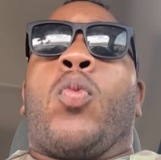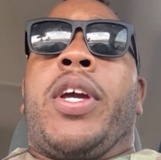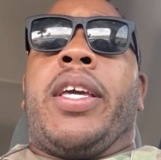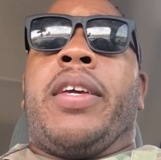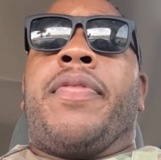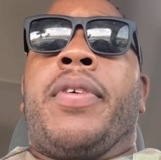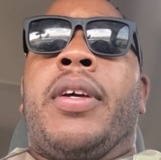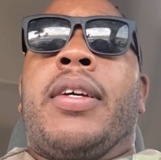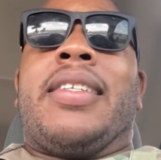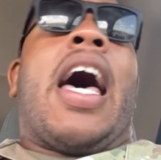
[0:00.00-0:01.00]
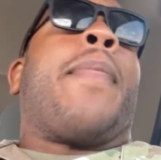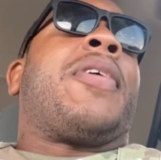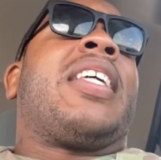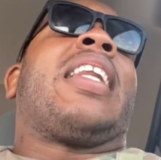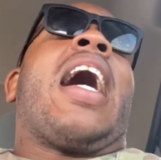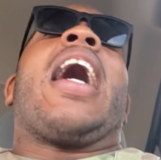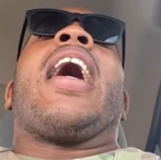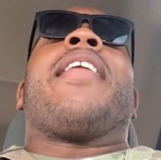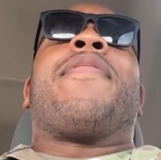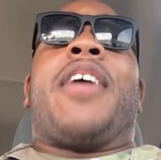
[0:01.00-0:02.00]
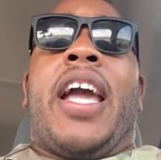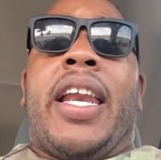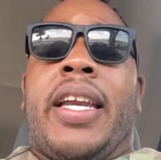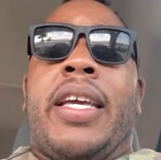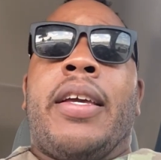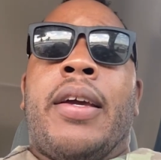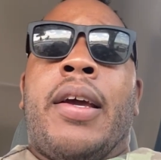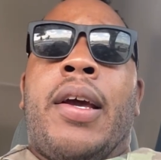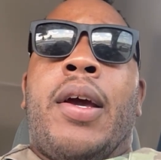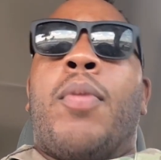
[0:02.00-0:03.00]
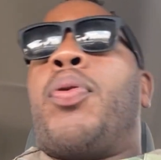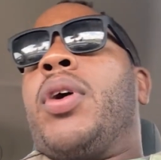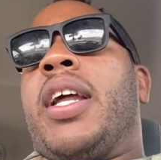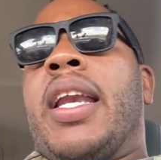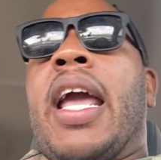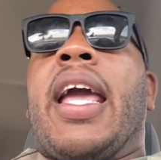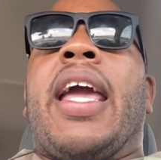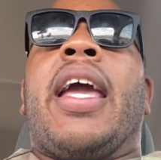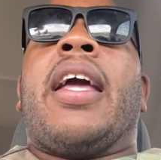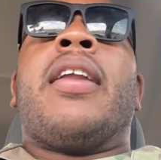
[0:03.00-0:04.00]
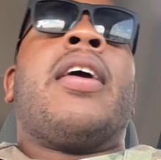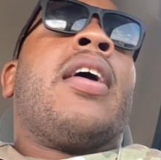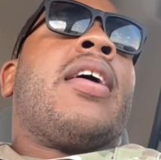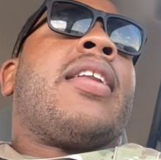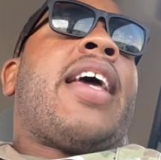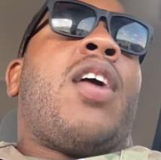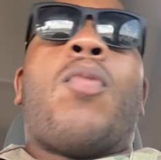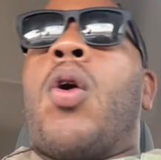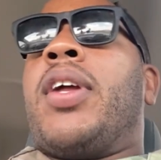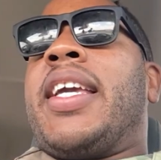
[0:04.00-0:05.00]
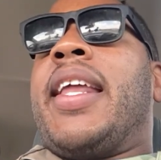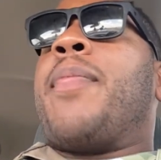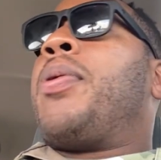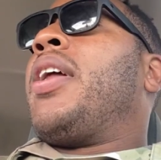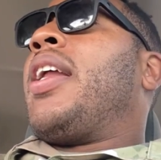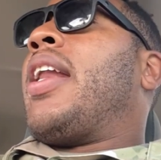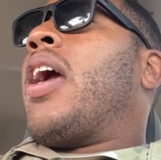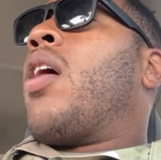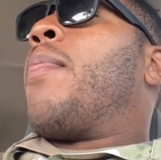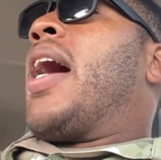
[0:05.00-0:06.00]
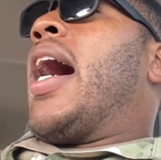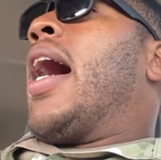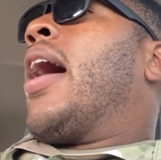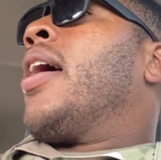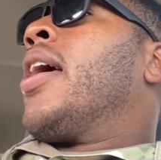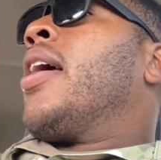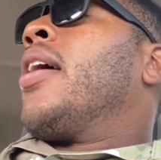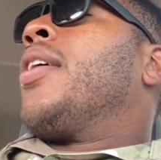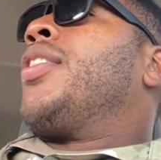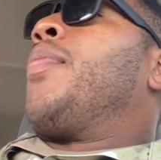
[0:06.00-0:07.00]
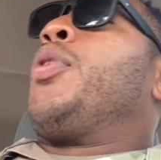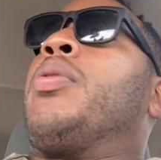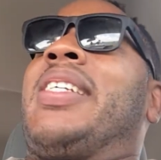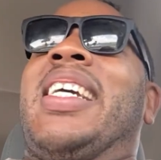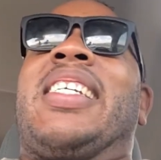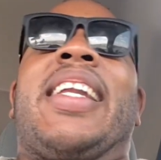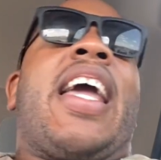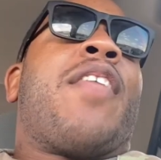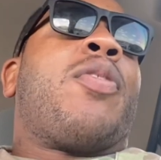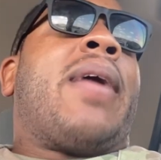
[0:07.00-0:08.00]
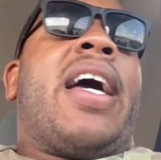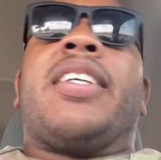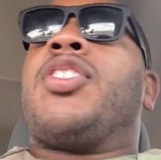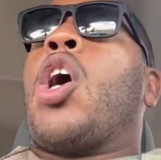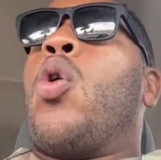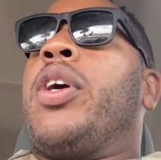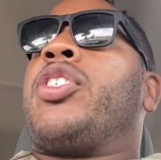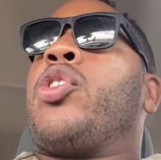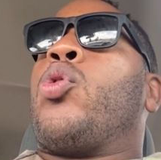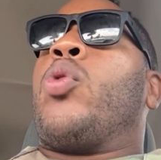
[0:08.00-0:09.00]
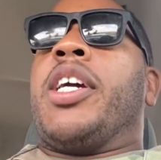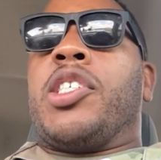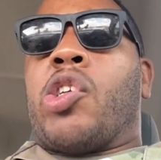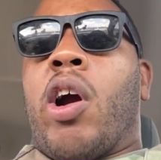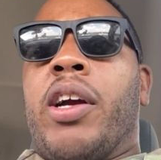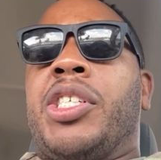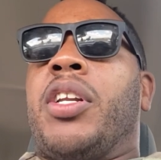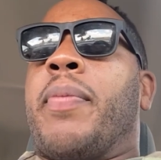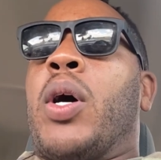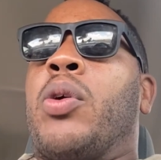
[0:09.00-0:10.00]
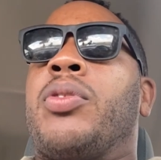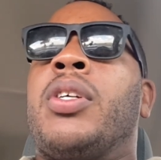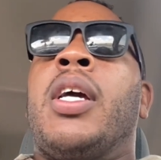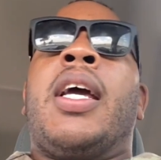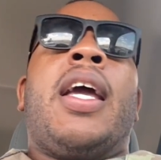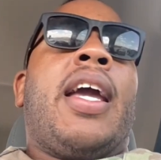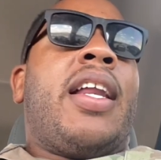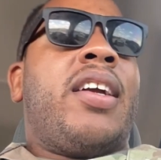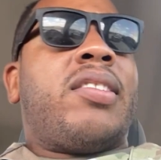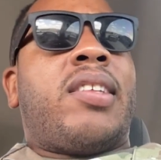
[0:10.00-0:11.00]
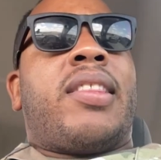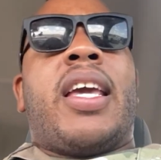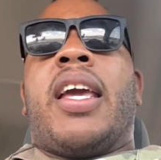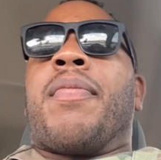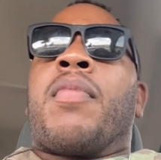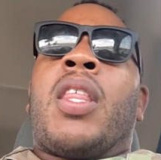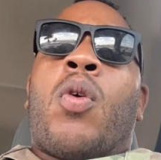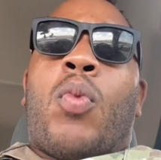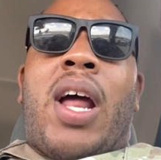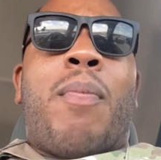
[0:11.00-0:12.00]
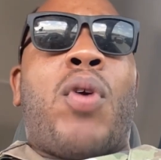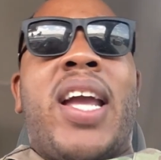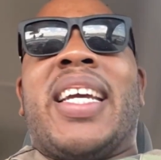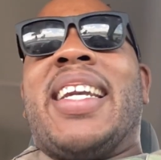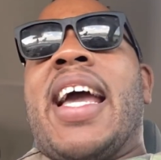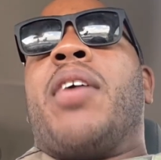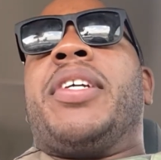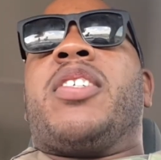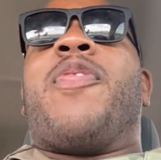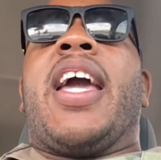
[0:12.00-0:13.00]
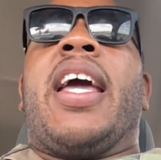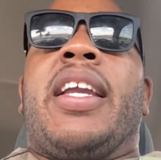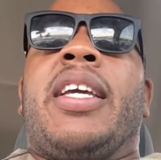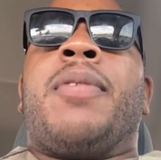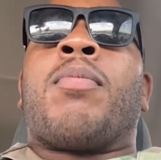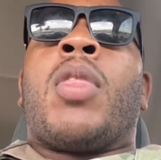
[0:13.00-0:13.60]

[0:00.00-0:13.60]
weave, top of the line vanity put in their head. They want to get it put in there by the beautician everybody's going to and charging the most. And here's the thing when I'm breaking down this vanity,